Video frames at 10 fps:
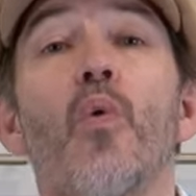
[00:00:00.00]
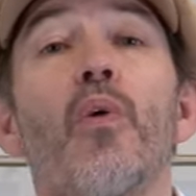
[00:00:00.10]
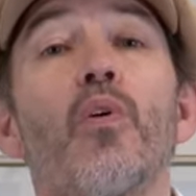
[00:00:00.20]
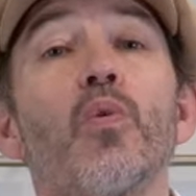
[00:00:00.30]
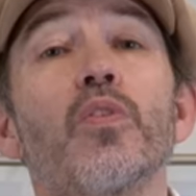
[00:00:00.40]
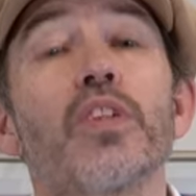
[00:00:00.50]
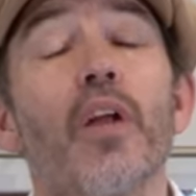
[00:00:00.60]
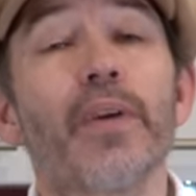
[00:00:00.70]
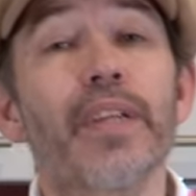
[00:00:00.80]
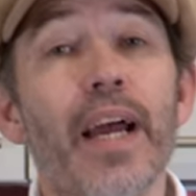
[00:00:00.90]
We're all
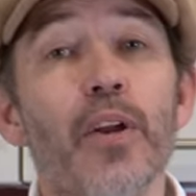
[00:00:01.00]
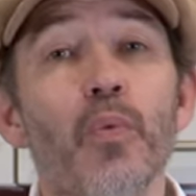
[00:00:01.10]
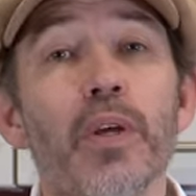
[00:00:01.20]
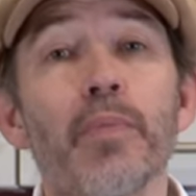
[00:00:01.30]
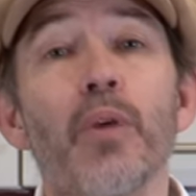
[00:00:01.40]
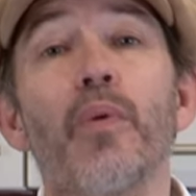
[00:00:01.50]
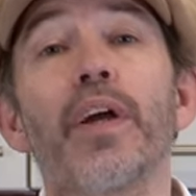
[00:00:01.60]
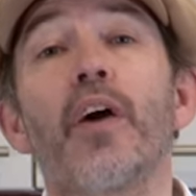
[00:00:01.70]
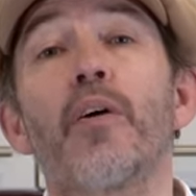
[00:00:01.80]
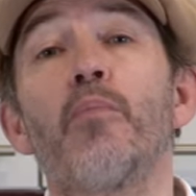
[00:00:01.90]
slowing down a wee bit.
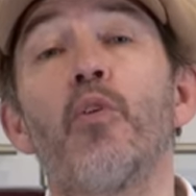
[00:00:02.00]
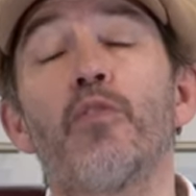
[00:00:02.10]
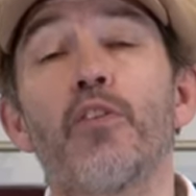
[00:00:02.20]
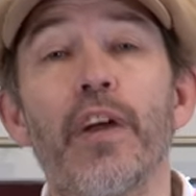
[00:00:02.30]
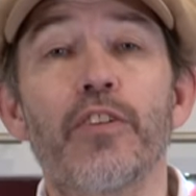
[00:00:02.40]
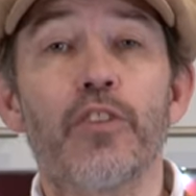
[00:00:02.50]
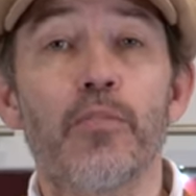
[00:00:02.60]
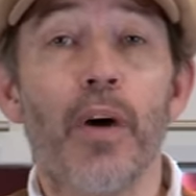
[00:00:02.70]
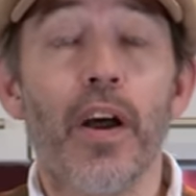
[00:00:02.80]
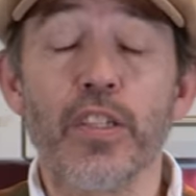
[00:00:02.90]
We're going more for retro
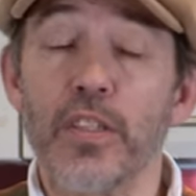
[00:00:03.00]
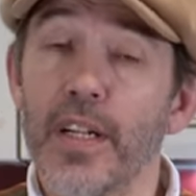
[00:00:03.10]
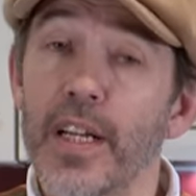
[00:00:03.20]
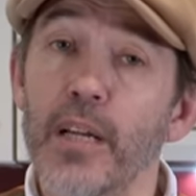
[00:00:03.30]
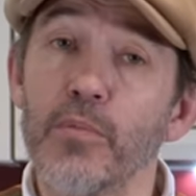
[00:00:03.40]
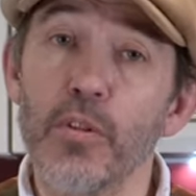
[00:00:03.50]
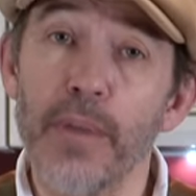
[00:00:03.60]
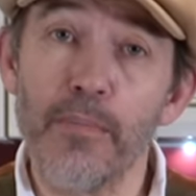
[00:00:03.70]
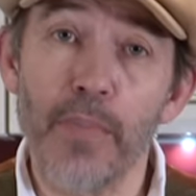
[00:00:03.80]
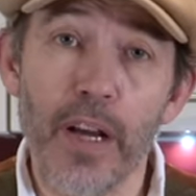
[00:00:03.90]
bikes. Clearly, I'm talking
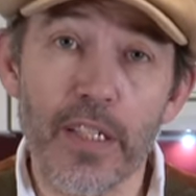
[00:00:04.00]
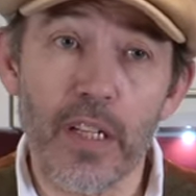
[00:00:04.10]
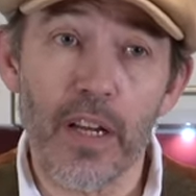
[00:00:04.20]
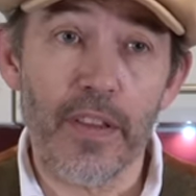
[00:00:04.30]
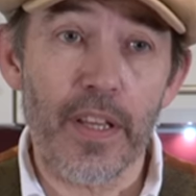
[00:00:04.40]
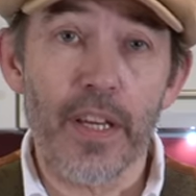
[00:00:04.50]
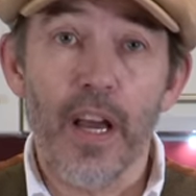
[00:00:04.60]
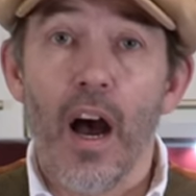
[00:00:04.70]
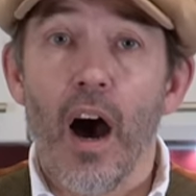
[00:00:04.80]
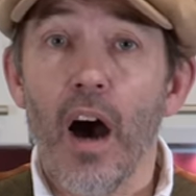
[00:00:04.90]
about bikes like the
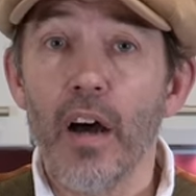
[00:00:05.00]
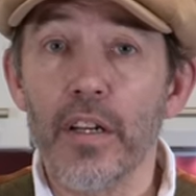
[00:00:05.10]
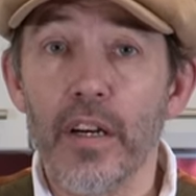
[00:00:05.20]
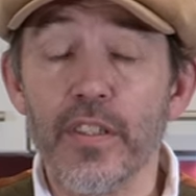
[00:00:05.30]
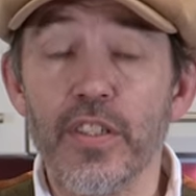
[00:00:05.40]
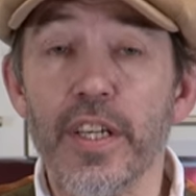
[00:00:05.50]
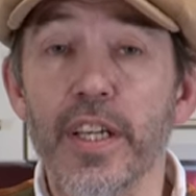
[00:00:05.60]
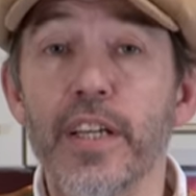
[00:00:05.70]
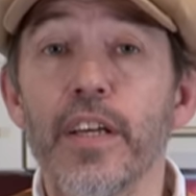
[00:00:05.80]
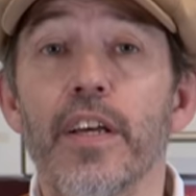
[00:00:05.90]
R nine
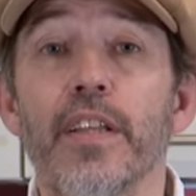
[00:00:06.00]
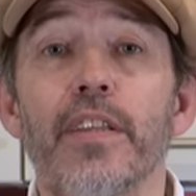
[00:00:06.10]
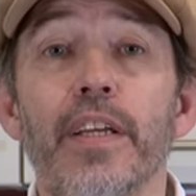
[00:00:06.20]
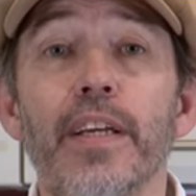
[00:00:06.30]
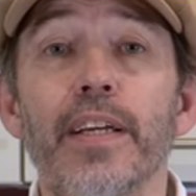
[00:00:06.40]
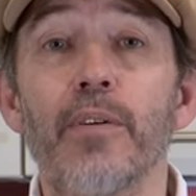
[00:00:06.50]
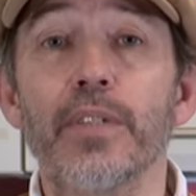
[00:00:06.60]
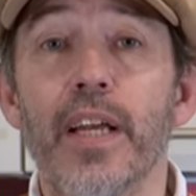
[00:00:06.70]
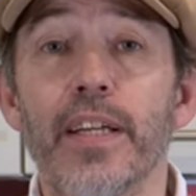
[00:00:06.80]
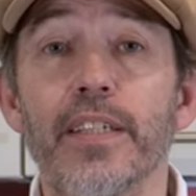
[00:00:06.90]
T, the
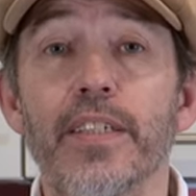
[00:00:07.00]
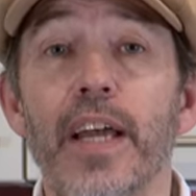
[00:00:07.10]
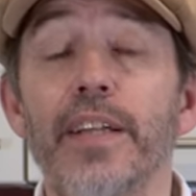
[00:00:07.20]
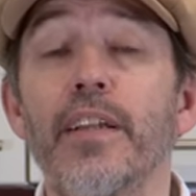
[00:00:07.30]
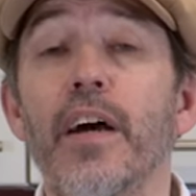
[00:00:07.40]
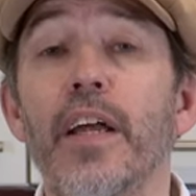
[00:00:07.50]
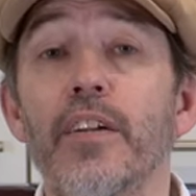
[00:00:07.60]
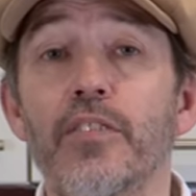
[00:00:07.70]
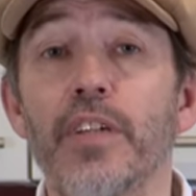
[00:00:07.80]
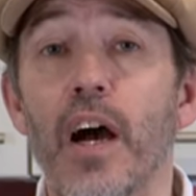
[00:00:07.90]
Kawasaki Z nine
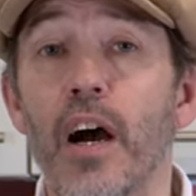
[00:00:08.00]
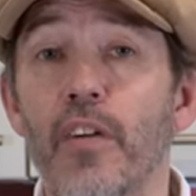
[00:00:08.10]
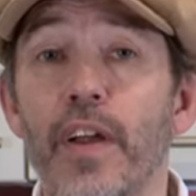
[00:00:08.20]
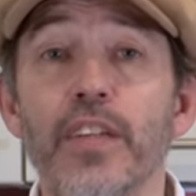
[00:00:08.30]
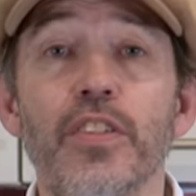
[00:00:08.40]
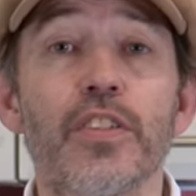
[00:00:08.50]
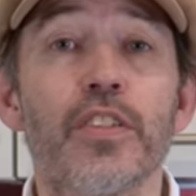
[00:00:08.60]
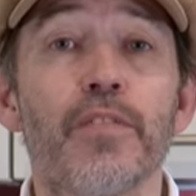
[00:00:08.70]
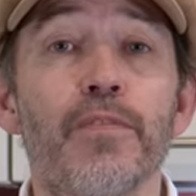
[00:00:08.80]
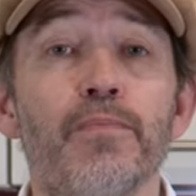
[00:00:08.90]
hundred R S,
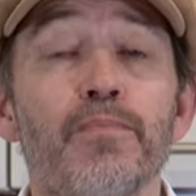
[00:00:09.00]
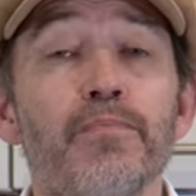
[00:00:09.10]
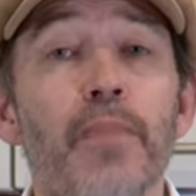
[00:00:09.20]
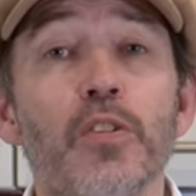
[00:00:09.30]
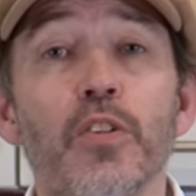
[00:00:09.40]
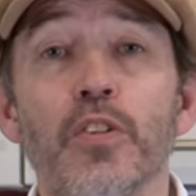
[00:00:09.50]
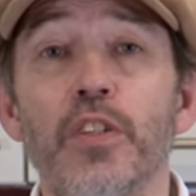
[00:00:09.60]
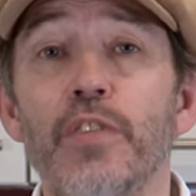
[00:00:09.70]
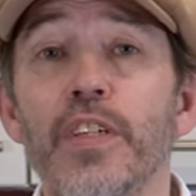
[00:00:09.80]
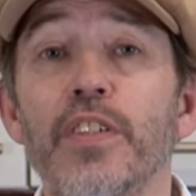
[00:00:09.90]
the Moto
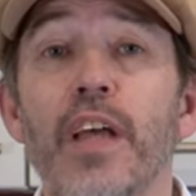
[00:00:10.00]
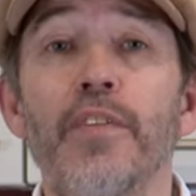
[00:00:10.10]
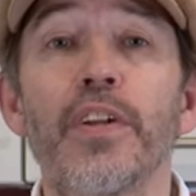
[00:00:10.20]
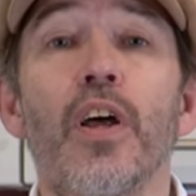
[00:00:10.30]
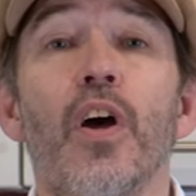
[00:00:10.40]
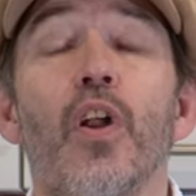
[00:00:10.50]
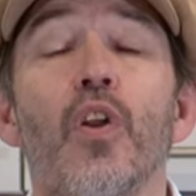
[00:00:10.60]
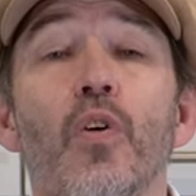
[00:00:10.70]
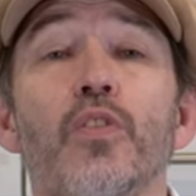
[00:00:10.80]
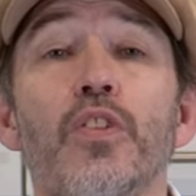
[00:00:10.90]
Guzzi V seven,
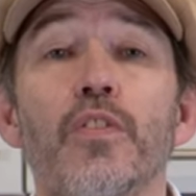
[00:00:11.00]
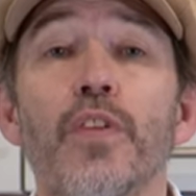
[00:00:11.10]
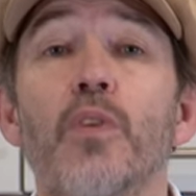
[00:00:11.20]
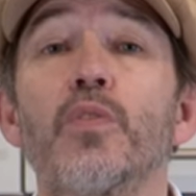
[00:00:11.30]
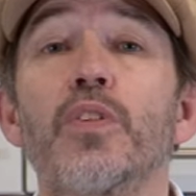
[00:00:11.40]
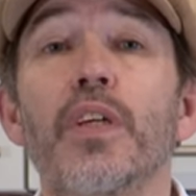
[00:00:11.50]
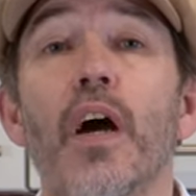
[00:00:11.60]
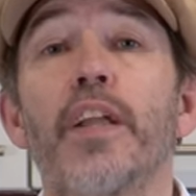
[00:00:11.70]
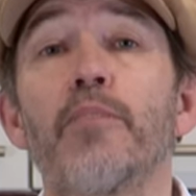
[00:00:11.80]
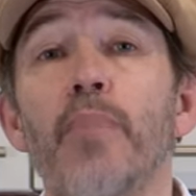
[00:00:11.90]
lots of those
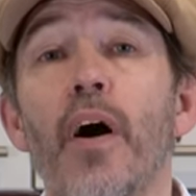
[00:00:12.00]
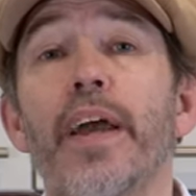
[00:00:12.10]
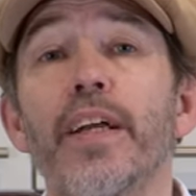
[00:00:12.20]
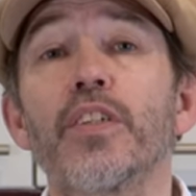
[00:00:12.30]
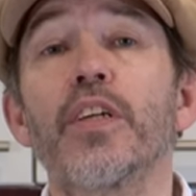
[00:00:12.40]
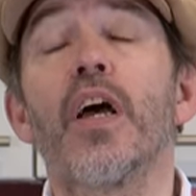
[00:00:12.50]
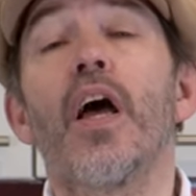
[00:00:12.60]
kind of bikes.